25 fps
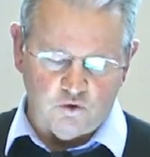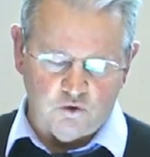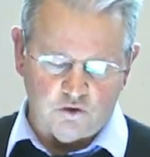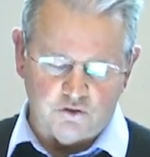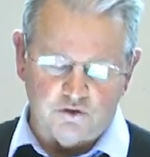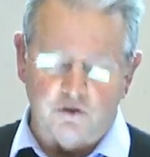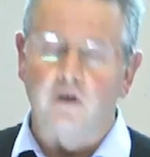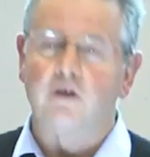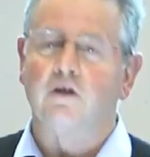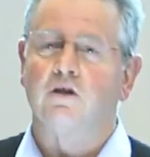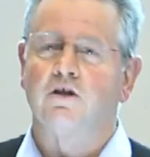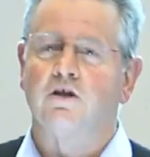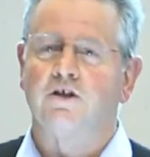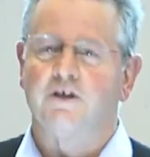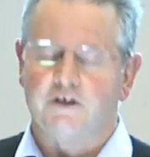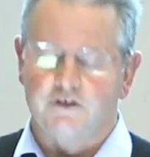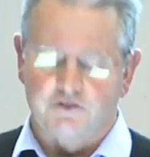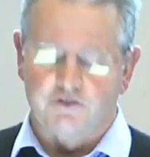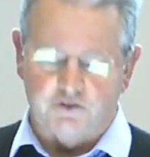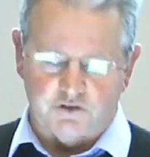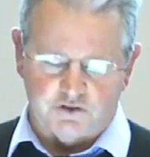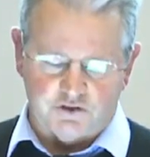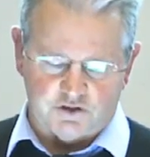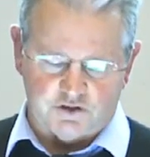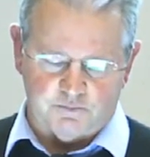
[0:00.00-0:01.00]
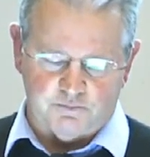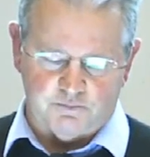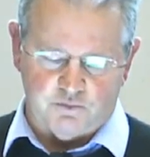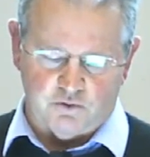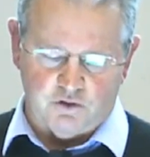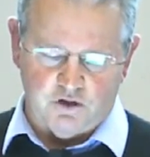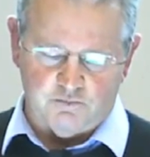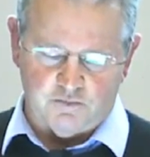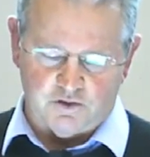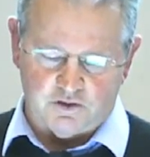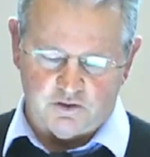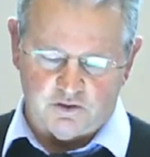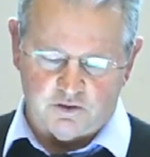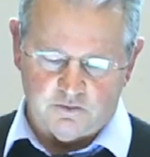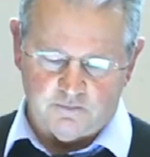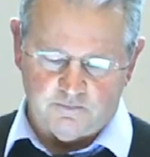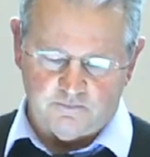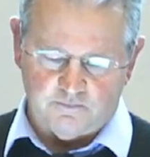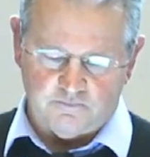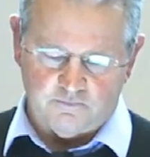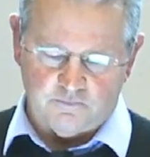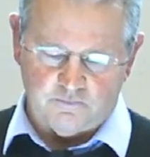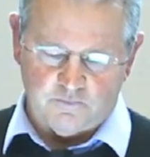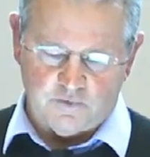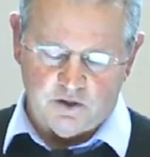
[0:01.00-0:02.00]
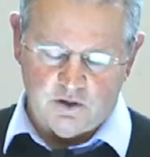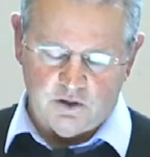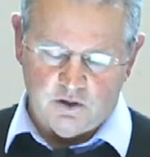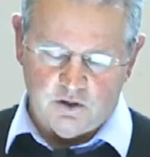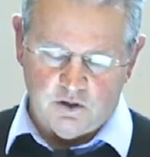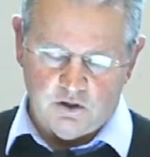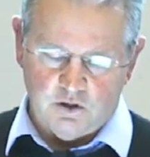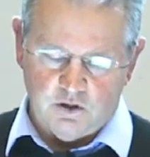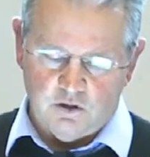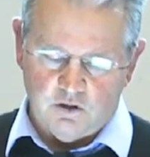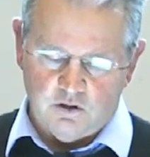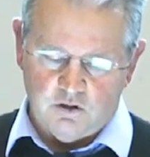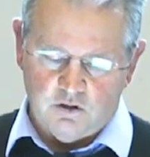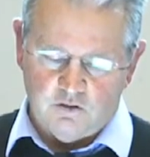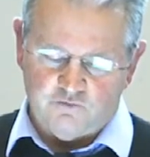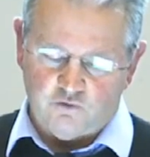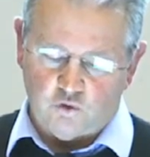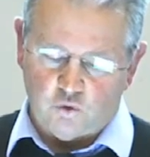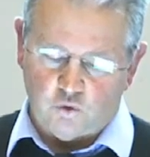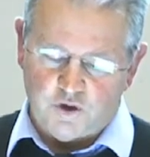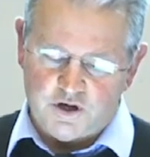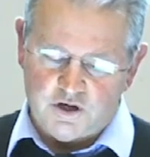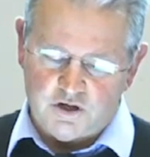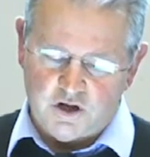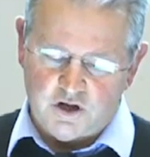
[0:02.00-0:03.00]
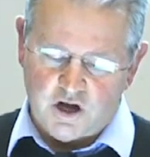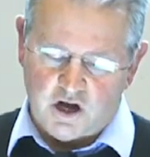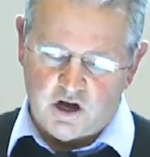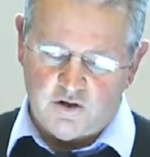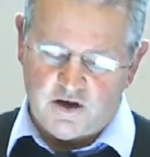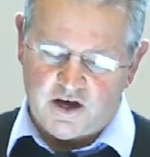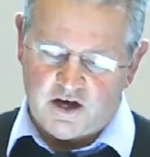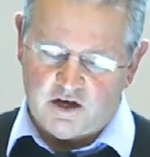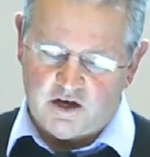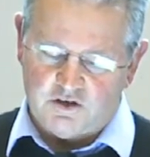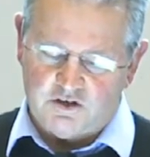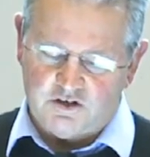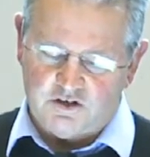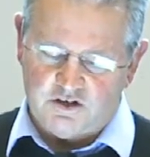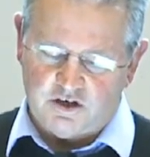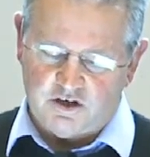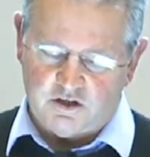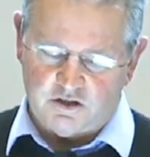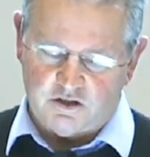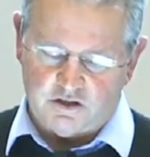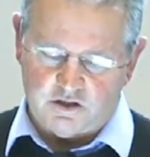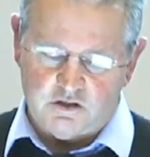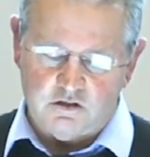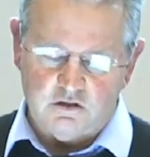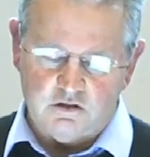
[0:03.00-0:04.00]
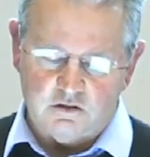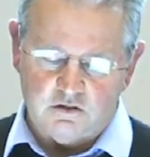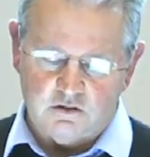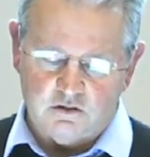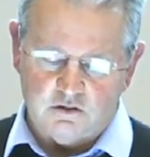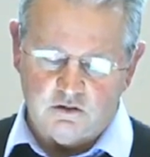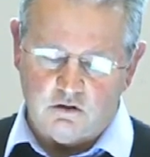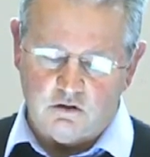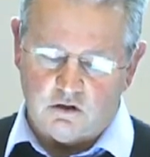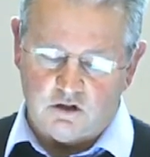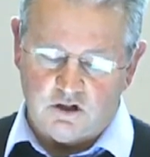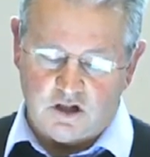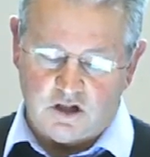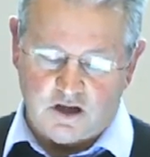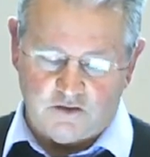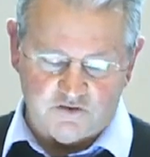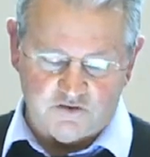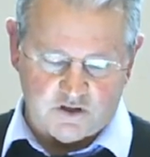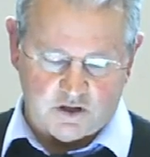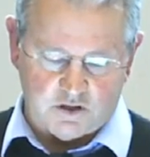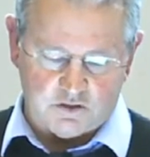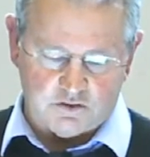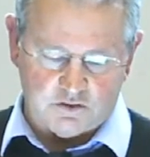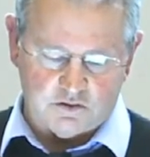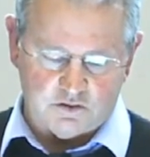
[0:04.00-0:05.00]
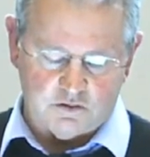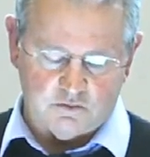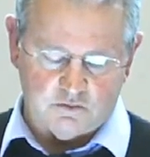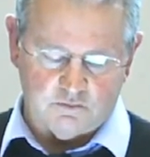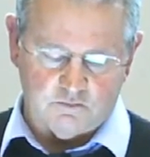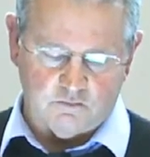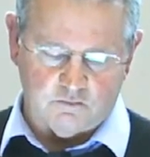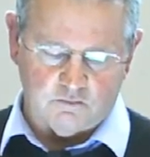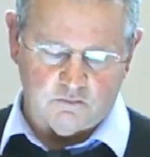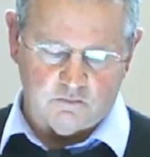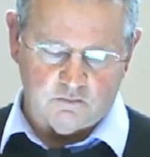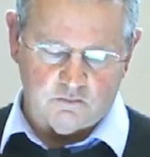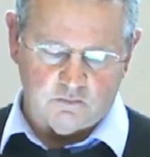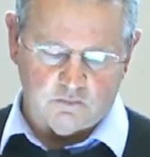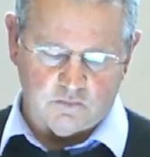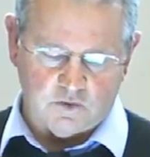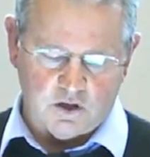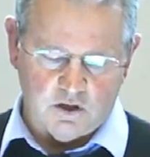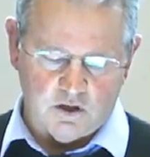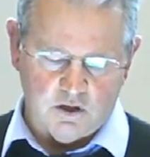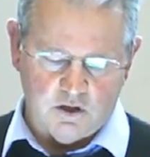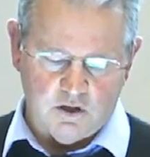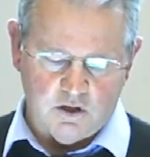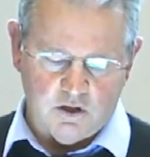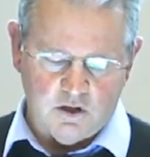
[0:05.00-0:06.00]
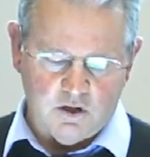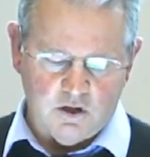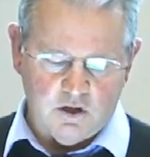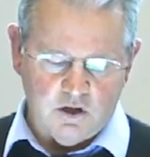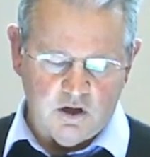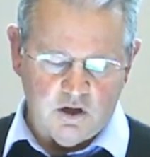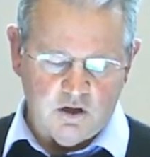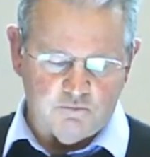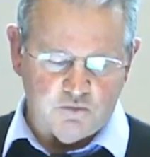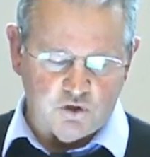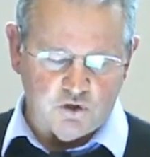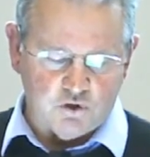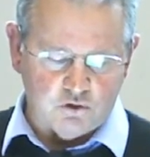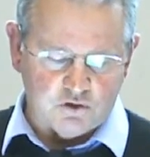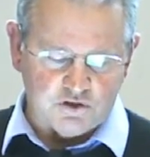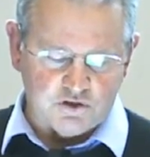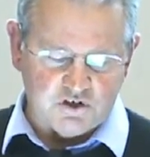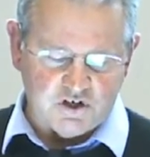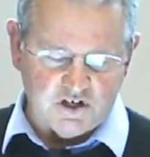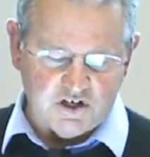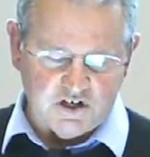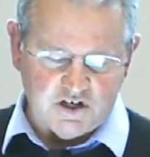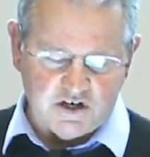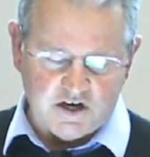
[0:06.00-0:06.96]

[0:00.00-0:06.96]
will not lead to disappointment, for we know how dearly God loves us, because